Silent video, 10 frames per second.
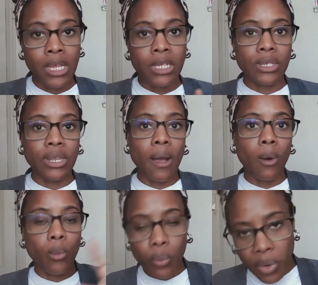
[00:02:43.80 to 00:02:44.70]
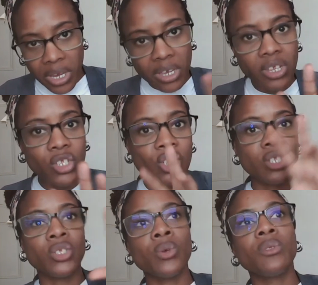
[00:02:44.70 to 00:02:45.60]
so now we're going to
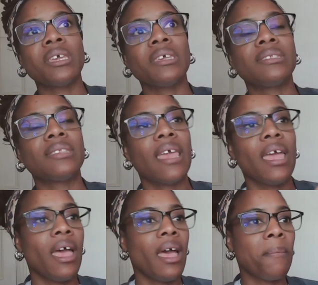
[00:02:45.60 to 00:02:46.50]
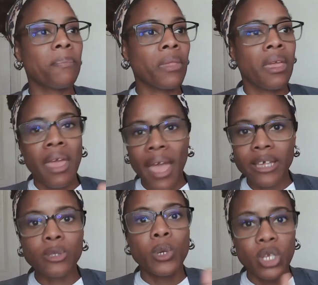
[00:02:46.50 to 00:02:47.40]
just do this
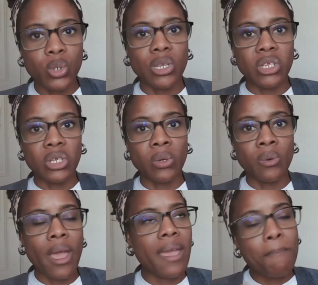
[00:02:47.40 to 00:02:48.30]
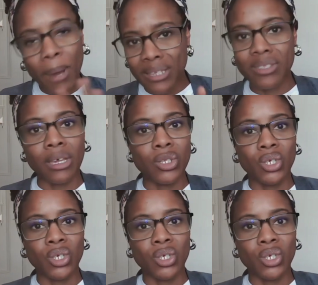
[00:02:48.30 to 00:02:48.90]
as we usually do, bite-sized